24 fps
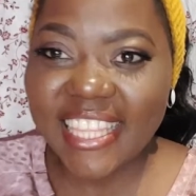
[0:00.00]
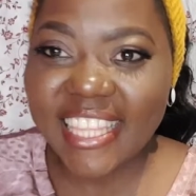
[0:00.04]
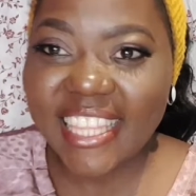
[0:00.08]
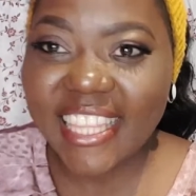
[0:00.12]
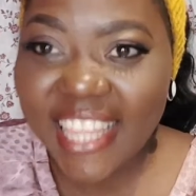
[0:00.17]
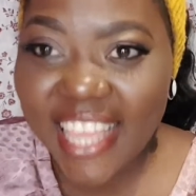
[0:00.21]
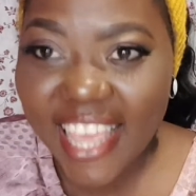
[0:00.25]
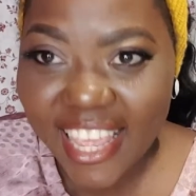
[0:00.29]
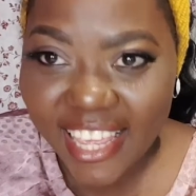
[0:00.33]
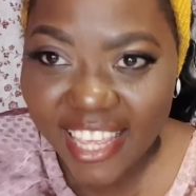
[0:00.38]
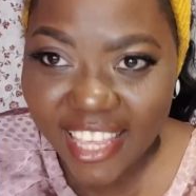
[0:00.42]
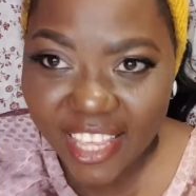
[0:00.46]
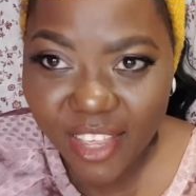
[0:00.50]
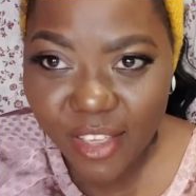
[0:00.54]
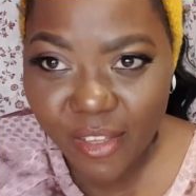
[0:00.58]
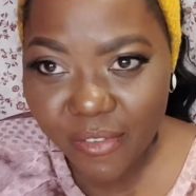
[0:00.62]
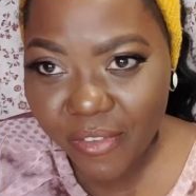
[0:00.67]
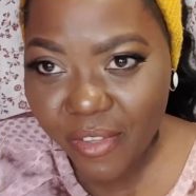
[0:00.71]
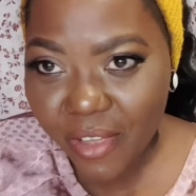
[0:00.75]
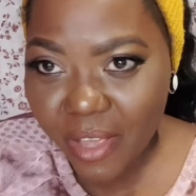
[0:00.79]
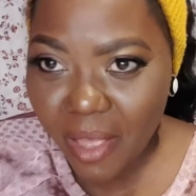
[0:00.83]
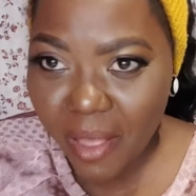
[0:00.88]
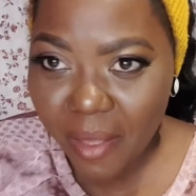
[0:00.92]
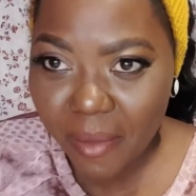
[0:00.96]
Thank you
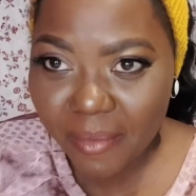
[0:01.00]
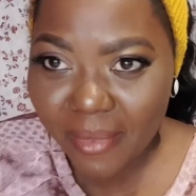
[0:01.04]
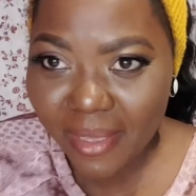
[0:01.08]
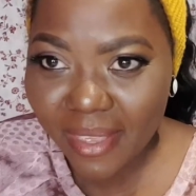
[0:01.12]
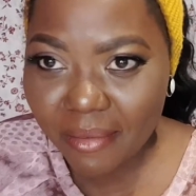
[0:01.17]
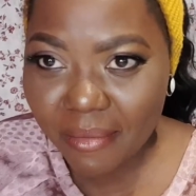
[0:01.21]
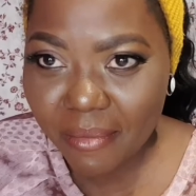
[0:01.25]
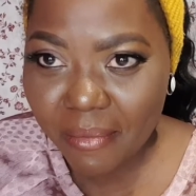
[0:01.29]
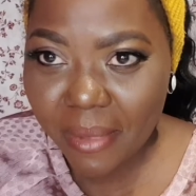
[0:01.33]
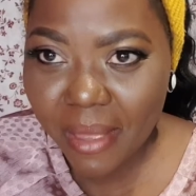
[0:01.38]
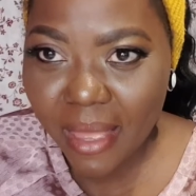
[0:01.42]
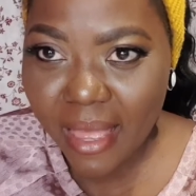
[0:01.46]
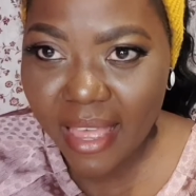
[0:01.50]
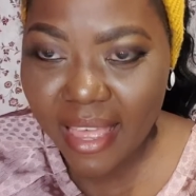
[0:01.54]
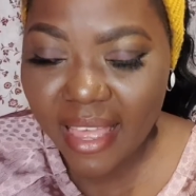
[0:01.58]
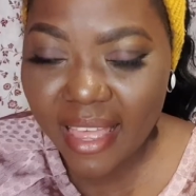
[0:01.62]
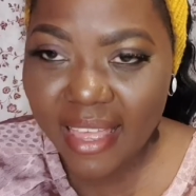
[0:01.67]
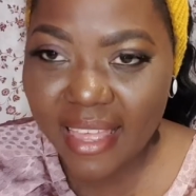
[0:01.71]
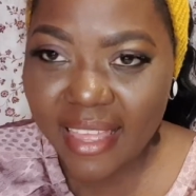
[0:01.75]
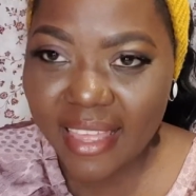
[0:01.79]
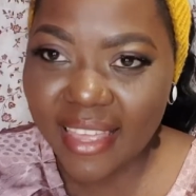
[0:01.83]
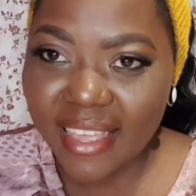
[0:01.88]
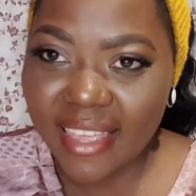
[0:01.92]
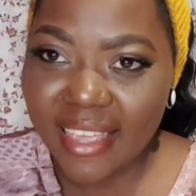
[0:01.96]
for coming
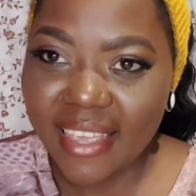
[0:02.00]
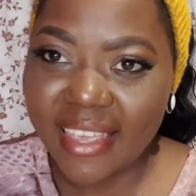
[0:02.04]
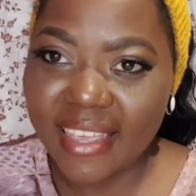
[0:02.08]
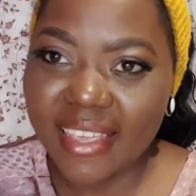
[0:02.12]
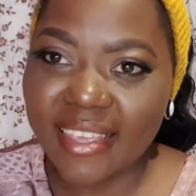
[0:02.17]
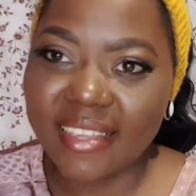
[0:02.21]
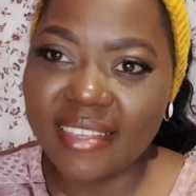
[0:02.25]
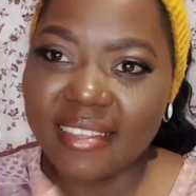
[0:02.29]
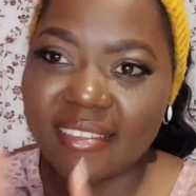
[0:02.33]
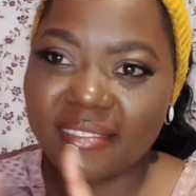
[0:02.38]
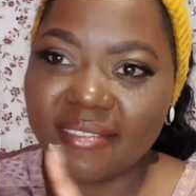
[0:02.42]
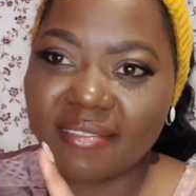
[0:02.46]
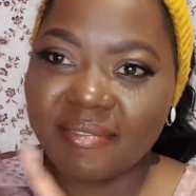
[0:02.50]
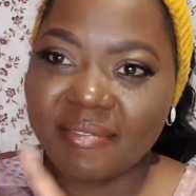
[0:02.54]
by.